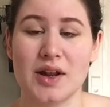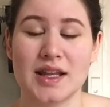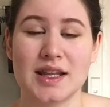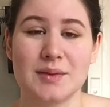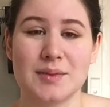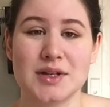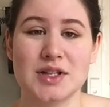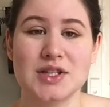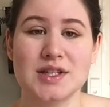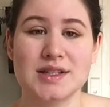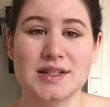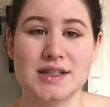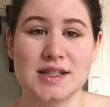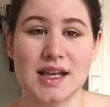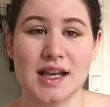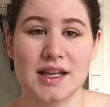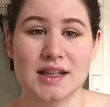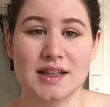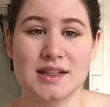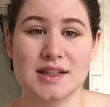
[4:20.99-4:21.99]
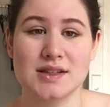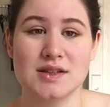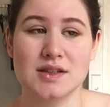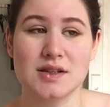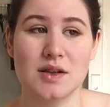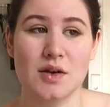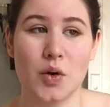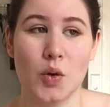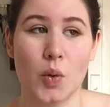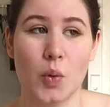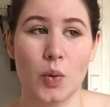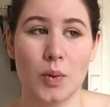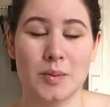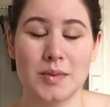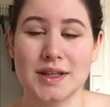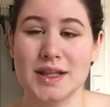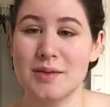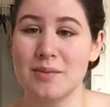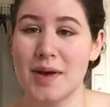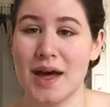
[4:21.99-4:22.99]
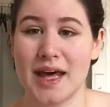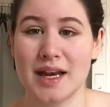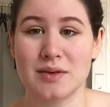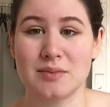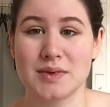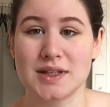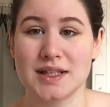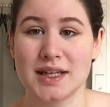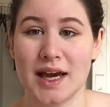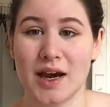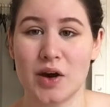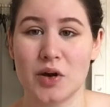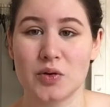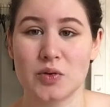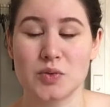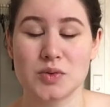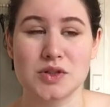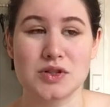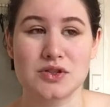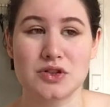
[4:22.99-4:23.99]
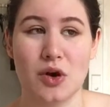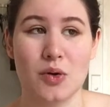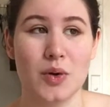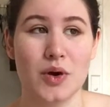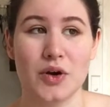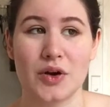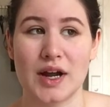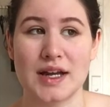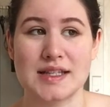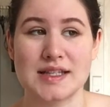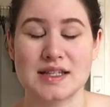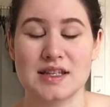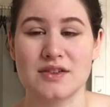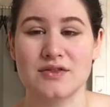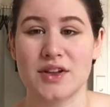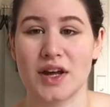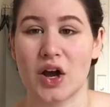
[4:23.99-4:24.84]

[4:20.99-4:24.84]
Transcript: And let me just say, this woman that patted me down was so aggressive.